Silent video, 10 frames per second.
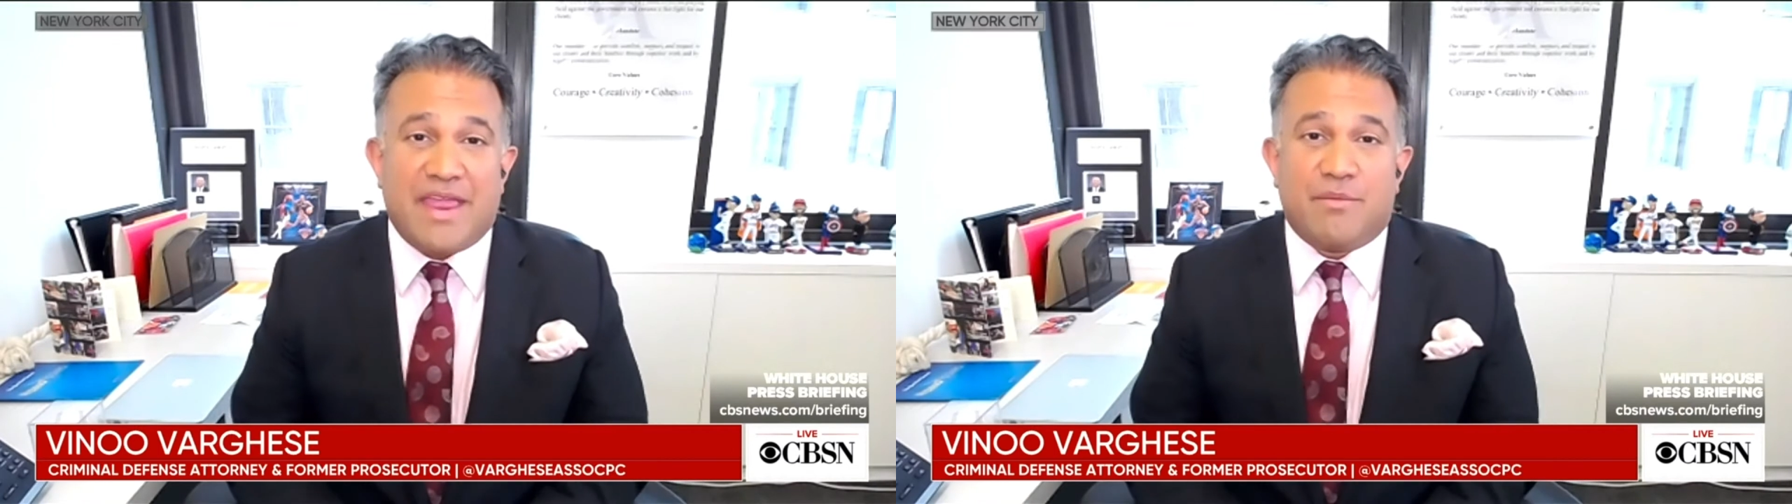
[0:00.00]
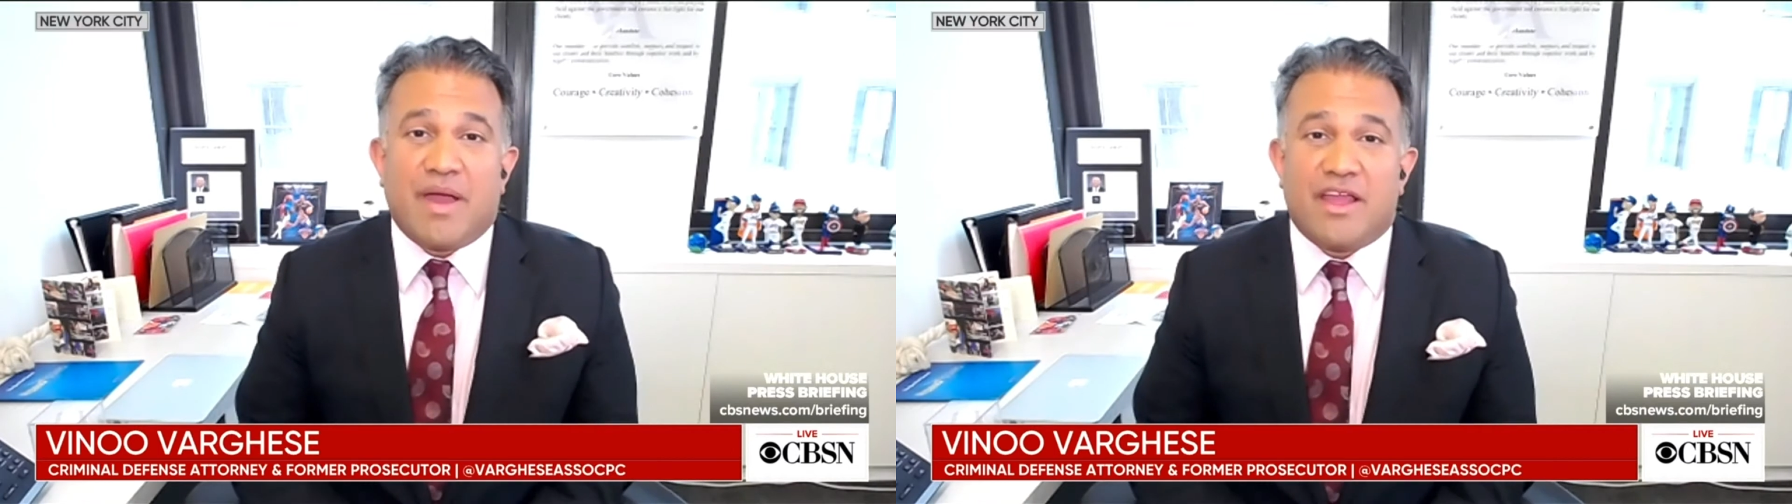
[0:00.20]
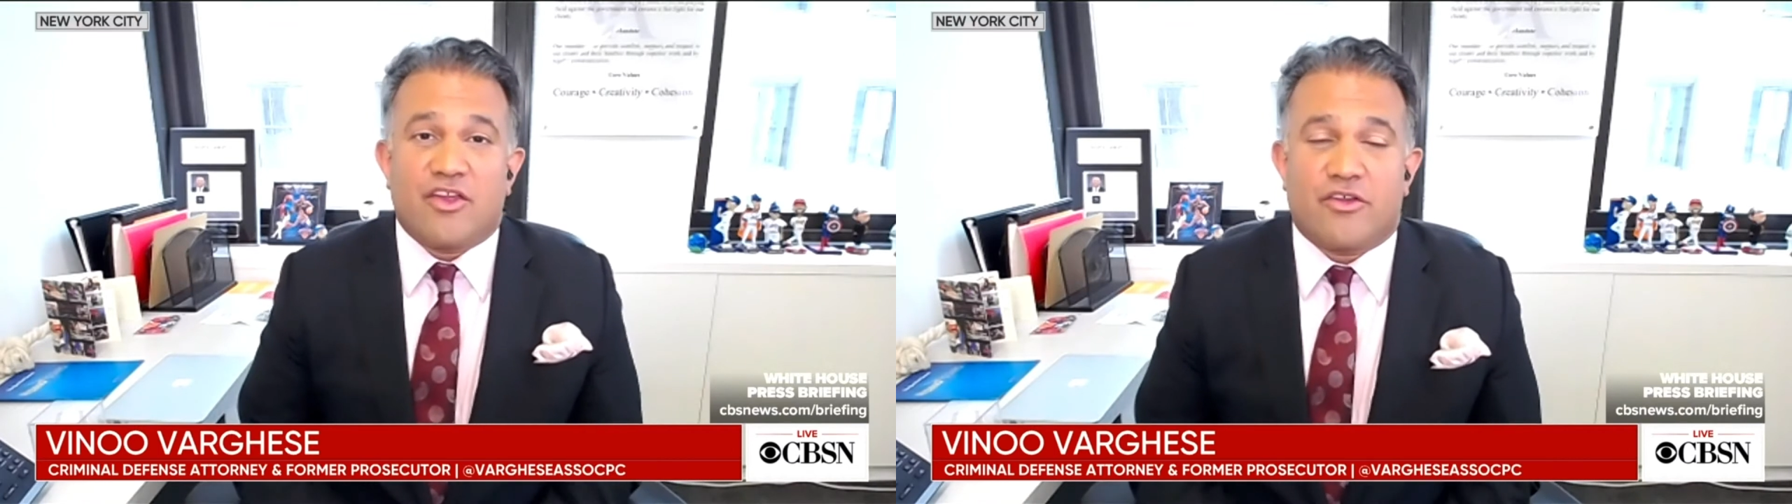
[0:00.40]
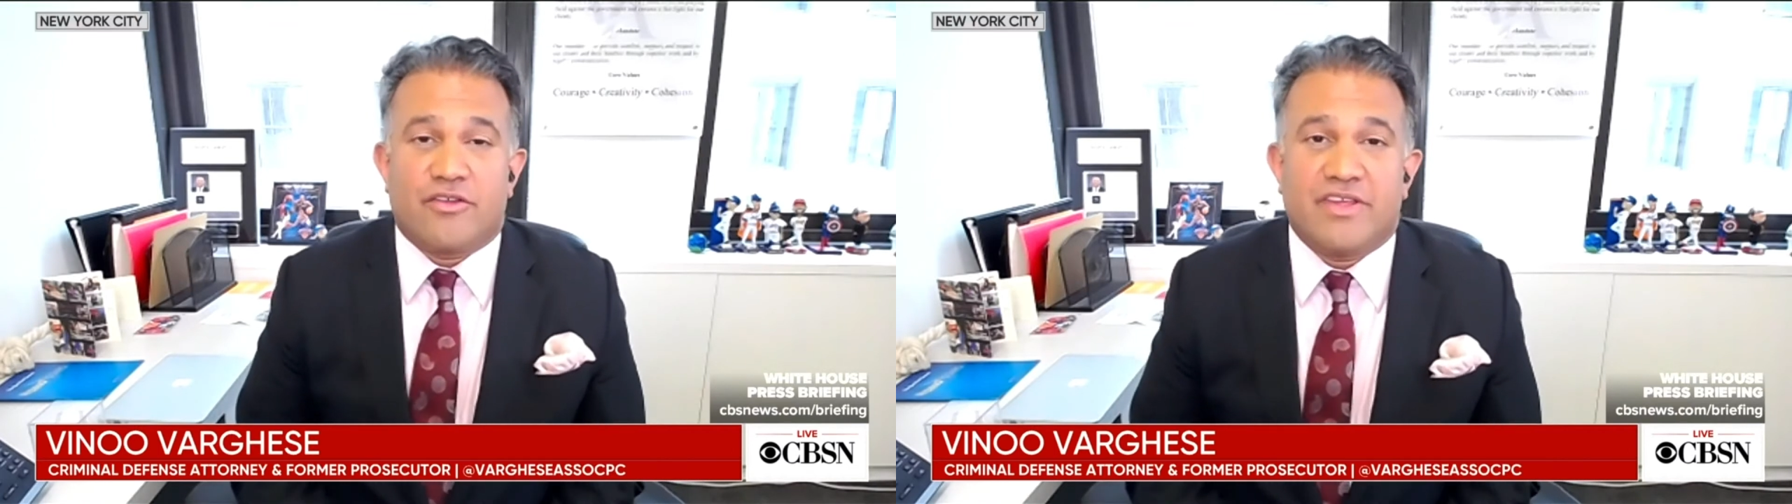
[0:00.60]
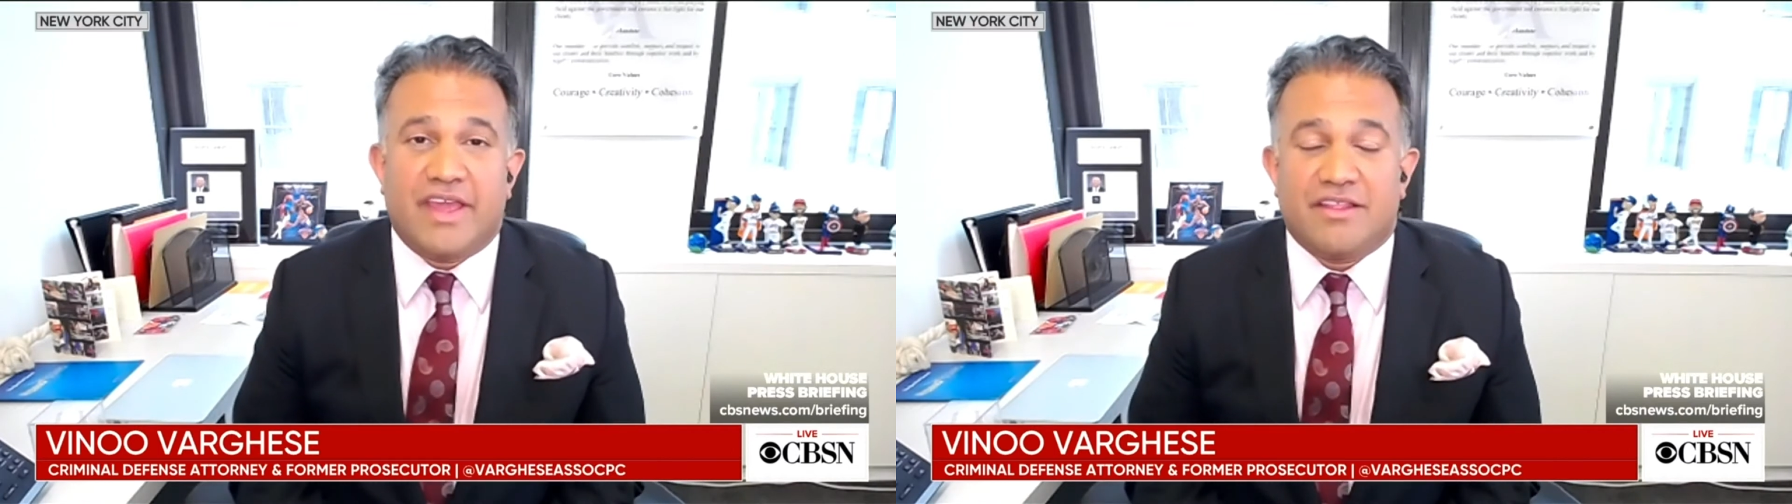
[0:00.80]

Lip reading: by her, saying